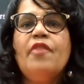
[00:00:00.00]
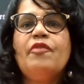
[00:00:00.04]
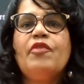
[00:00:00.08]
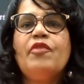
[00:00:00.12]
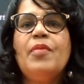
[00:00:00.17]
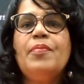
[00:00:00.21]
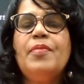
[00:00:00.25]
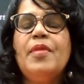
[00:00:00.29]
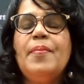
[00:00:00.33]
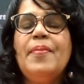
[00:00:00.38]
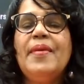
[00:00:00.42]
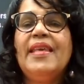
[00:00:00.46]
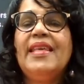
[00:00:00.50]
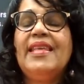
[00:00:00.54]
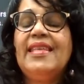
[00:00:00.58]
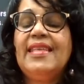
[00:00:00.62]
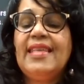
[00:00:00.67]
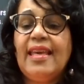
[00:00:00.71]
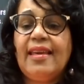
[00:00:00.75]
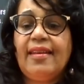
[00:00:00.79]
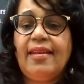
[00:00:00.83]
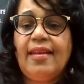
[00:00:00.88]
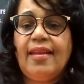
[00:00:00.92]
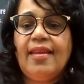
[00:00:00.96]
from the
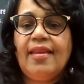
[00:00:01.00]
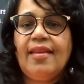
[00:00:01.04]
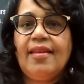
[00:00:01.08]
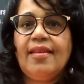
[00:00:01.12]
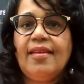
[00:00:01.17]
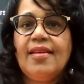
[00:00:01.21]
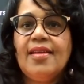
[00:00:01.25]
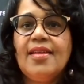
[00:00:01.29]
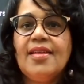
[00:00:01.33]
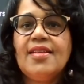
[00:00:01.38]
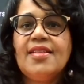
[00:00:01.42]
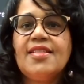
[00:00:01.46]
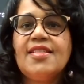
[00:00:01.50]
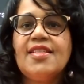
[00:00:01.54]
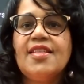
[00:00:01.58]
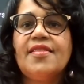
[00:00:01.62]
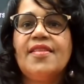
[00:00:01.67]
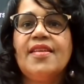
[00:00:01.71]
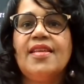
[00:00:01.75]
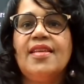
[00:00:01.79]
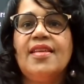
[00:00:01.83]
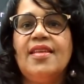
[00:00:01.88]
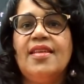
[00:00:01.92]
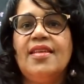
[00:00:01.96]
beginning to
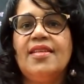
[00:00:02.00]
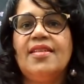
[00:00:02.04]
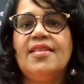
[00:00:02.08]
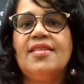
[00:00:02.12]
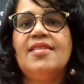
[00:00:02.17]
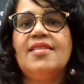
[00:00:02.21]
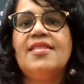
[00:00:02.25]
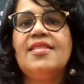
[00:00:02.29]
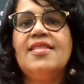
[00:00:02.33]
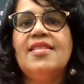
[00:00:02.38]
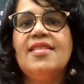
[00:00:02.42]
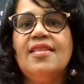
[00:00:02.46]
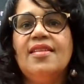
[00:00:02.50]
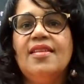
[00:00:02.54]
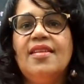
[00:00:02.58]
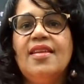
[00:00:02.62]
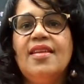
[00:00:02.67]
the end.